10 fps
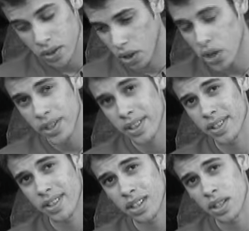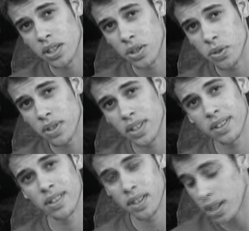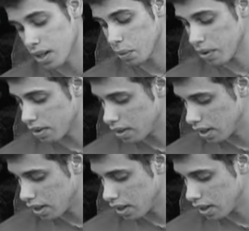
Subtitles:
largest New Zealand city with